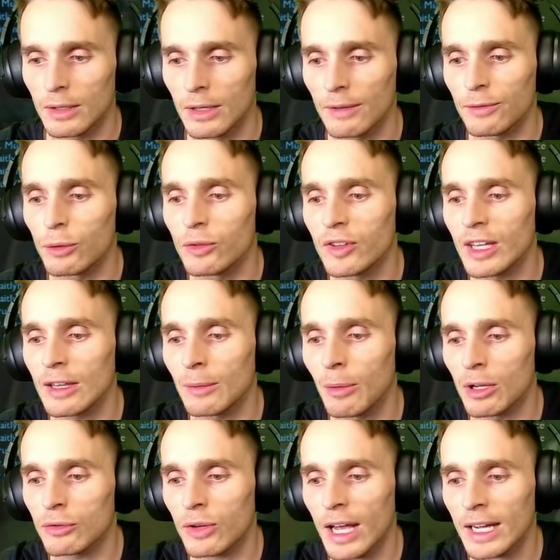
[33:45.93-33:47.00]
If you see them
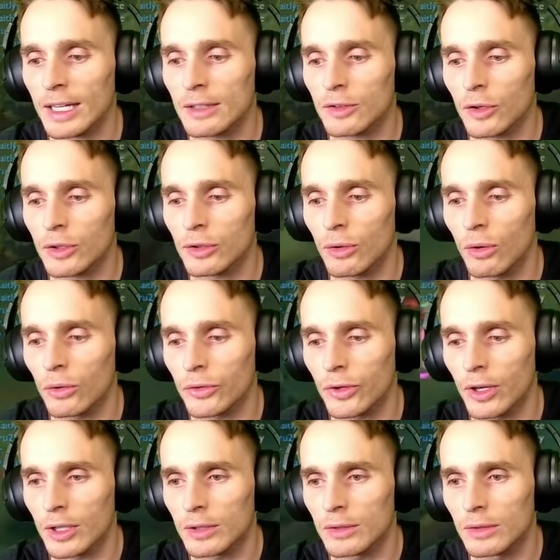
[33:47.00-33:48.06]
on dragon, turn your ult
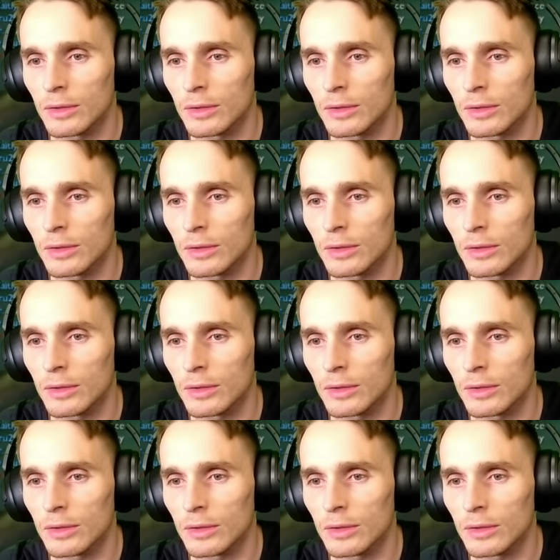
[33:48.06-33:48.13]
on.